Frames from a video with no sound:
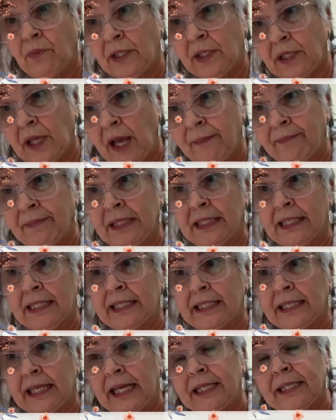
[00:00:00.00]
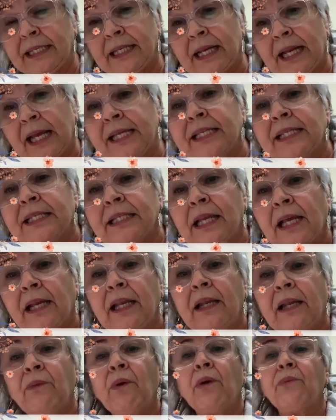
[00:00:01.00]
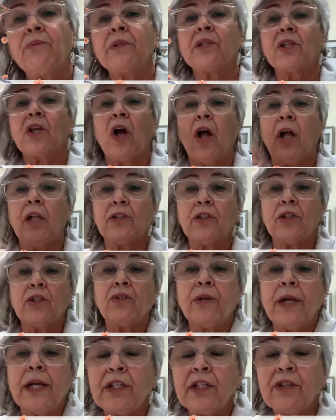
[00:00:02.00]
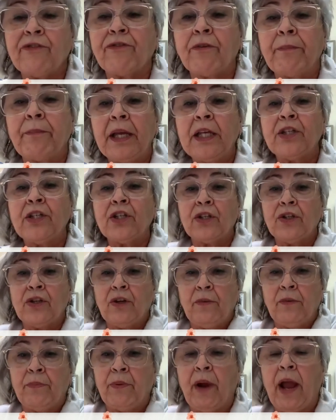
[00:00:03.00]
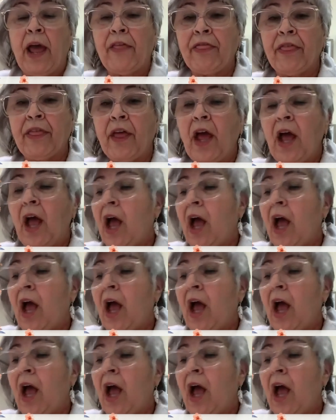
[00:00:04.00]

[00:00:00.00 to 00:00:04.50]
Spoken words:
one time in the States, and I studied what was called transformational breath